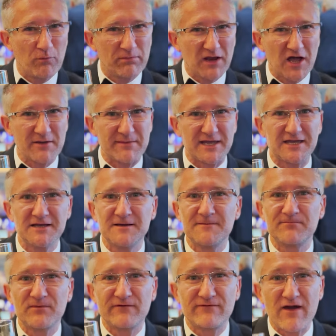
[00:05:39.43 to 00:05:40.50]
blimey,
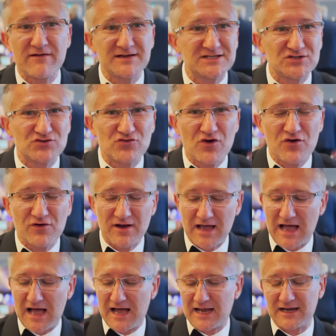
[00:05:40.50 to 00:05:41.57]
very strong,
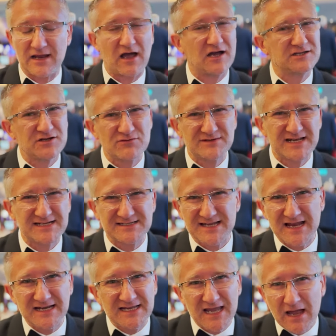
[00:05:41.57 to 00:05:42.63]
and I don't taste
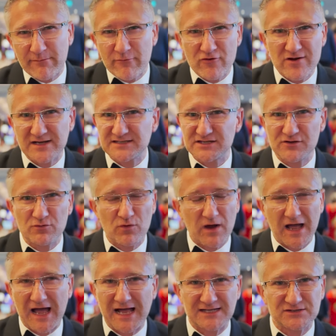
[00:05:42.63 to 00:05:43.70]
any amaretto
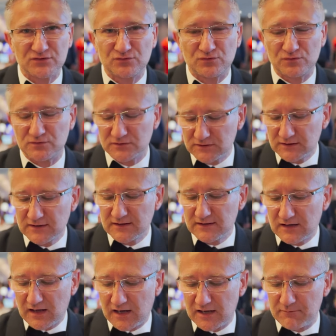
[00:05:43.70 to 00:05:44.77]
at
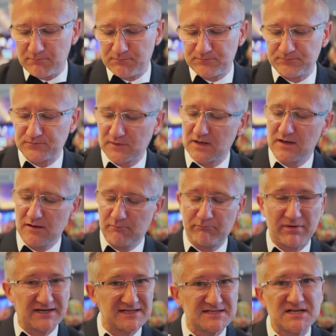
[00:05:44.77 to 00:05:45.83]
all,
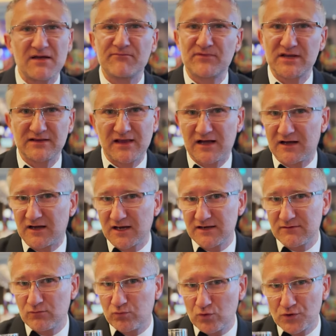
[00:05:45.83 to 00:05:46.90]
but it's something that I
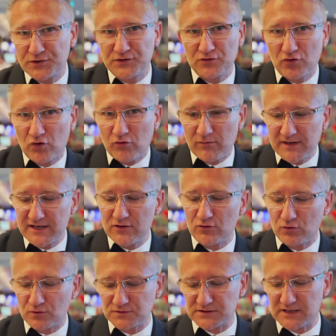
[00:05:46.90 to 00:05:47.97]
wouldn't normally
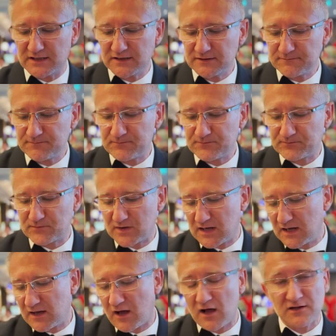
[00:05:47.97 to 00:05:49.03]
order.
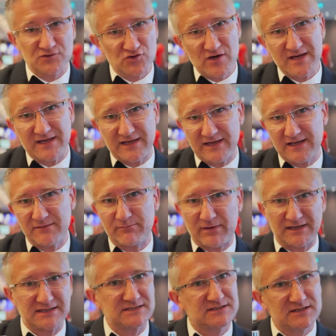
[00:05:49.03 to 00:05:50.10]
I'll drink it, but
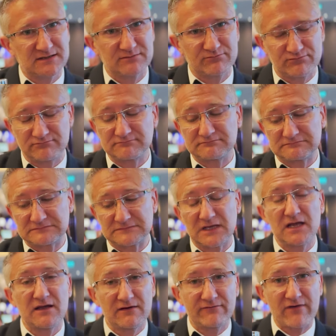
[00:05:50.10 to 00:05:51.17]
it's
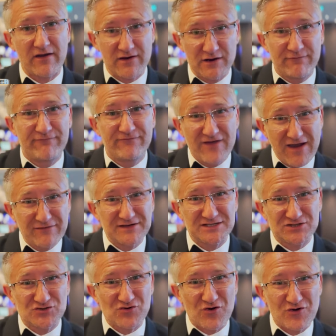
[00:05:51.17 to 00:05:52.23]
very, very
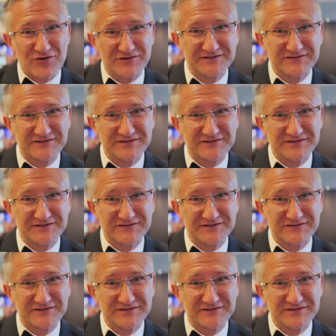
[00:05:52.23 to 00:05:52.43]
strong.